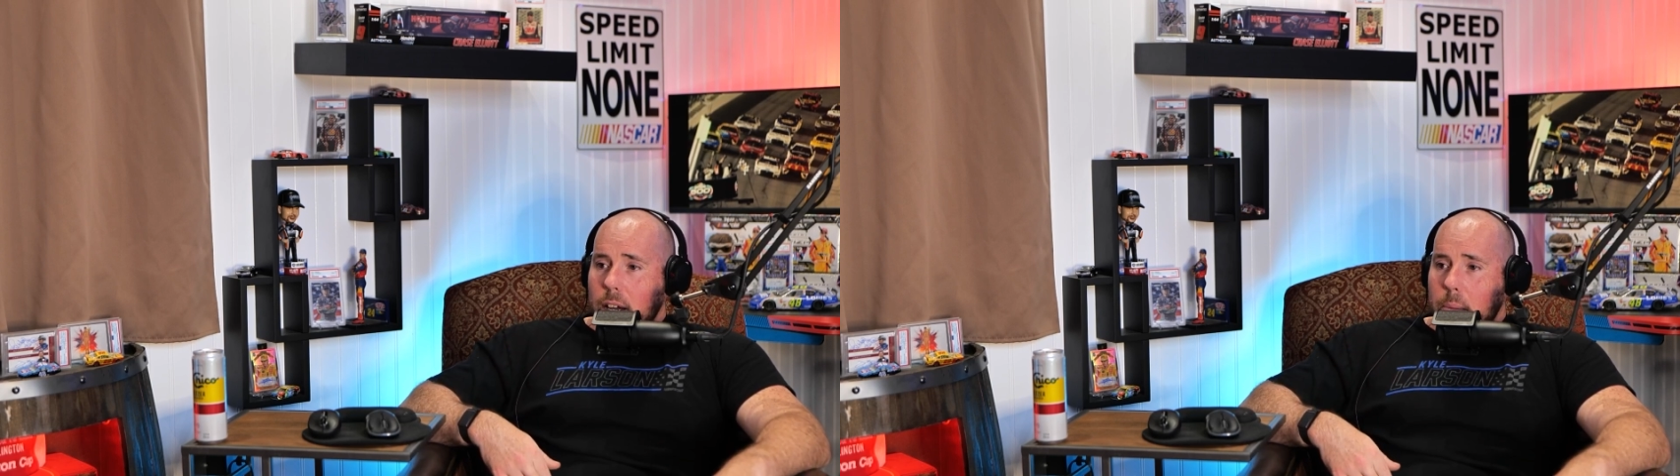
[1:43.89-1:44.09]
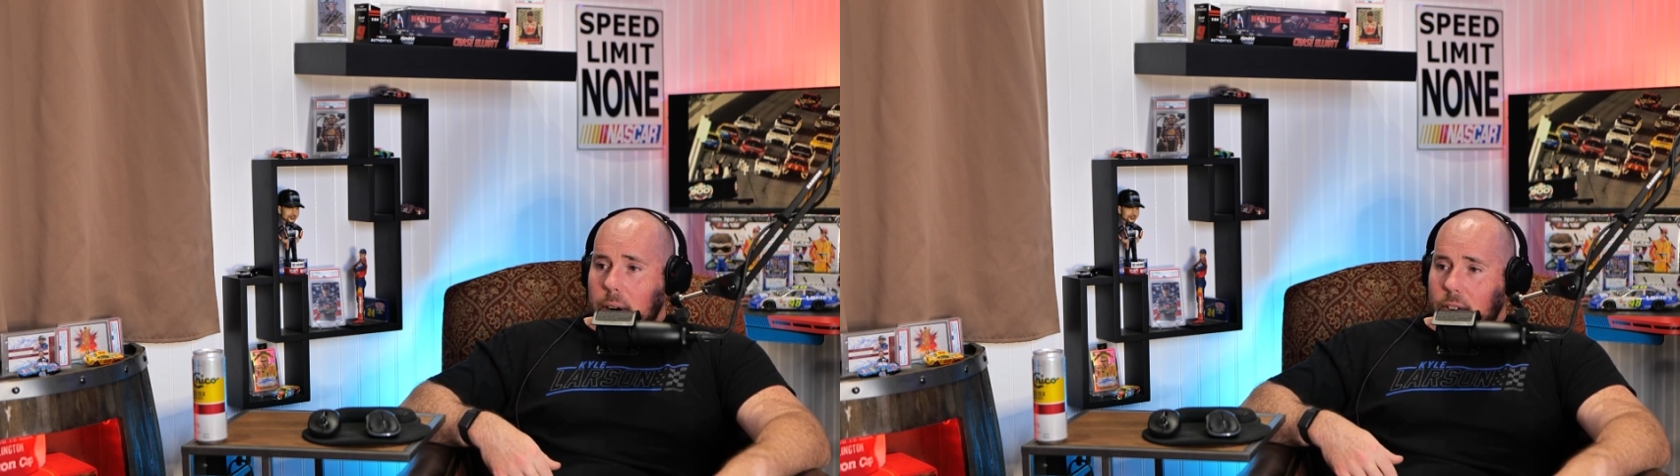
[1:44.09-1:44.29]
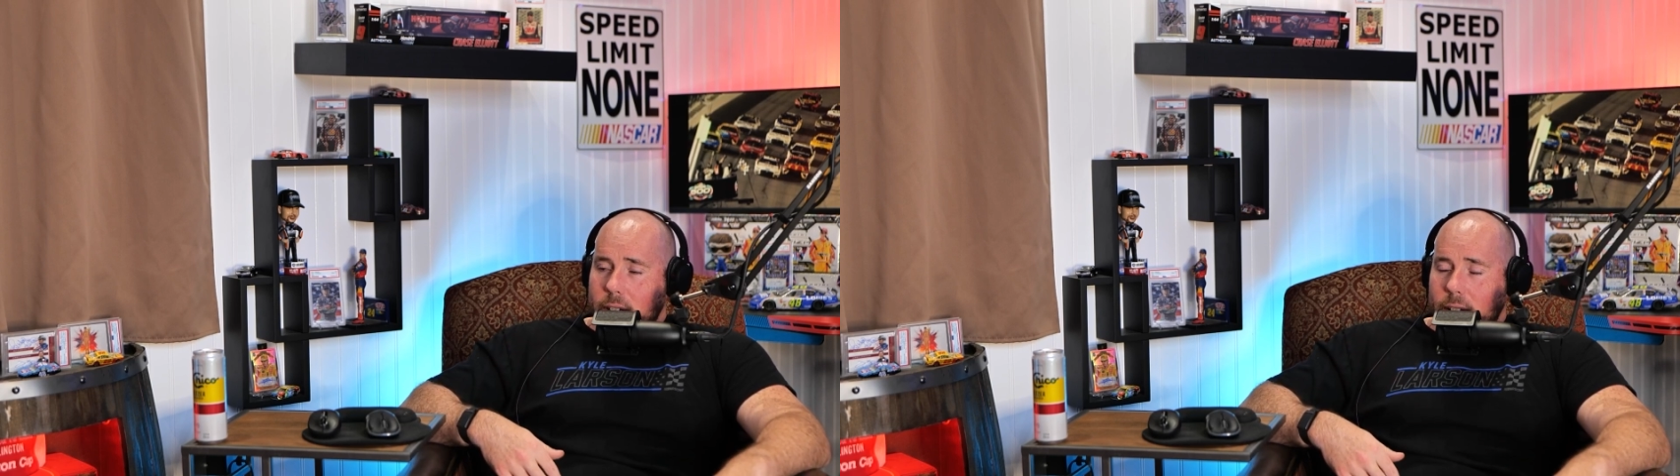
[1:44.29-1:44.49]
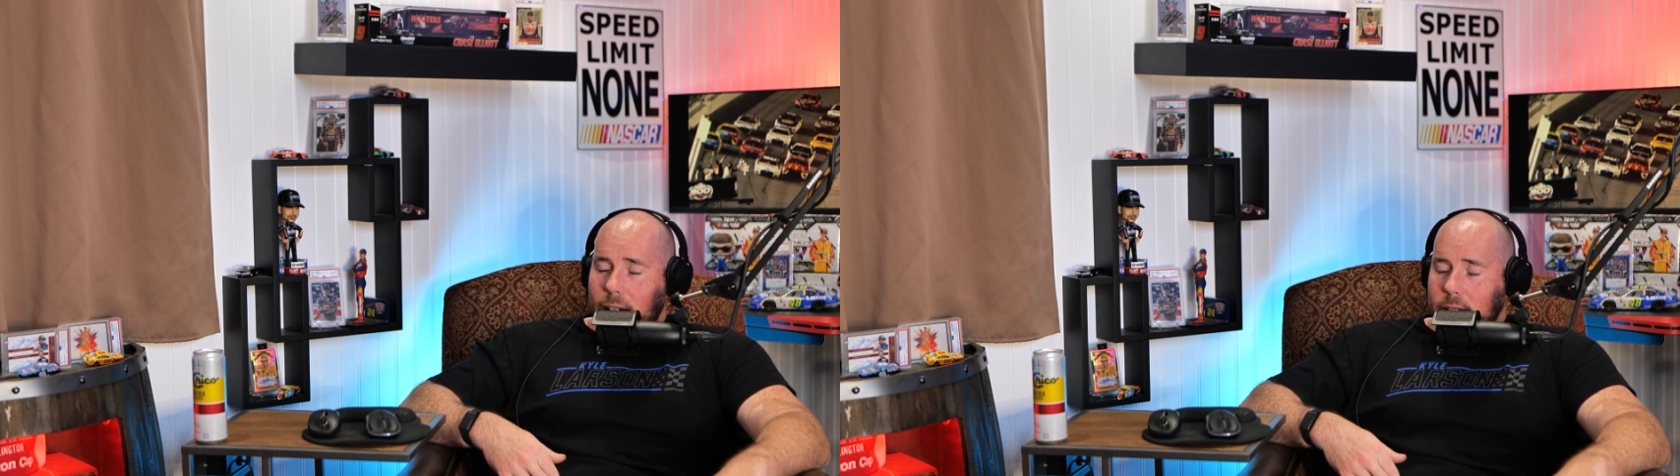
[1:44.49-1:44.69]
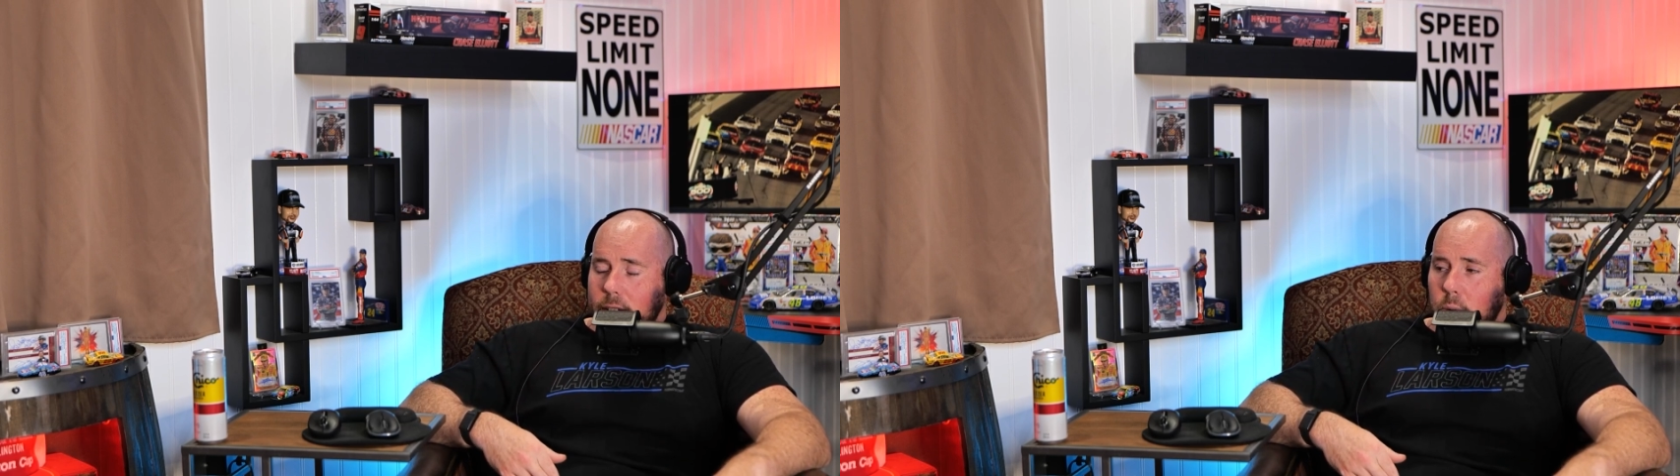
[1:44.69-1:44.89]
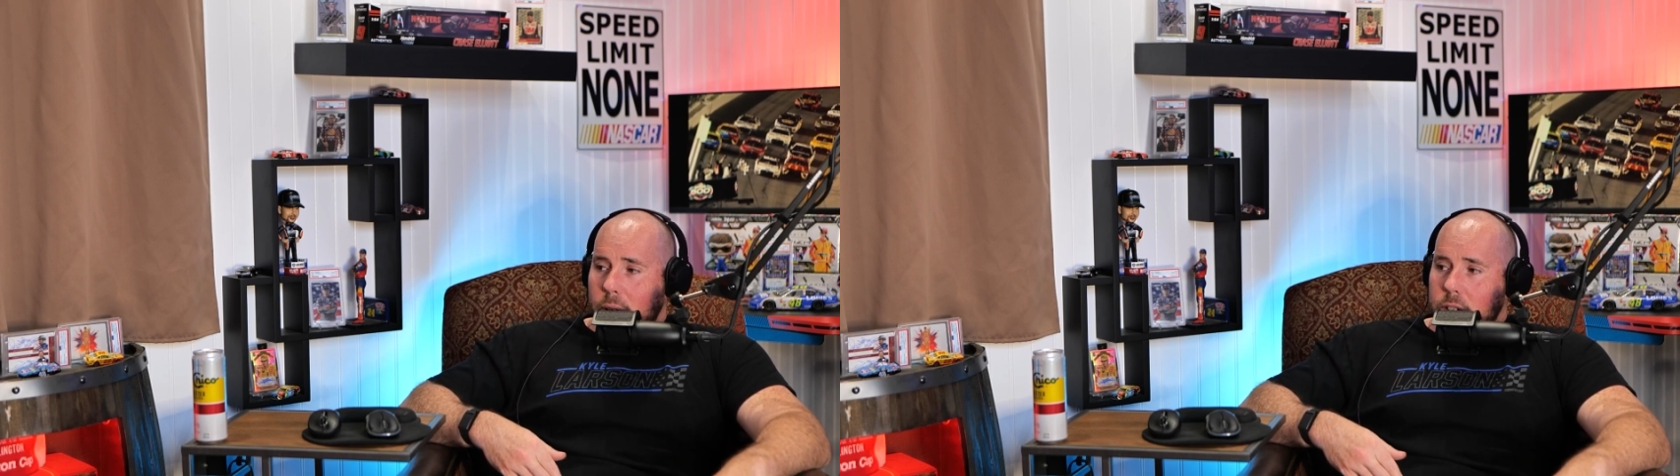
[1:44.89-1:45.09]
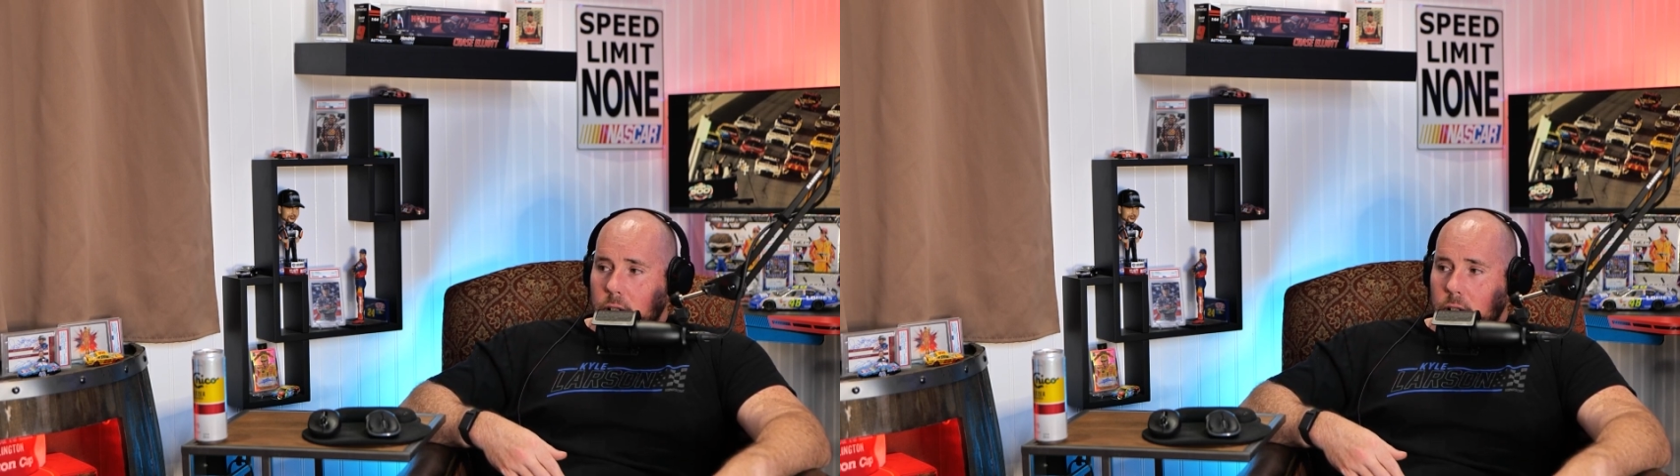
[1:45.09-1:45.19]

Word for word: But if he stacks these wins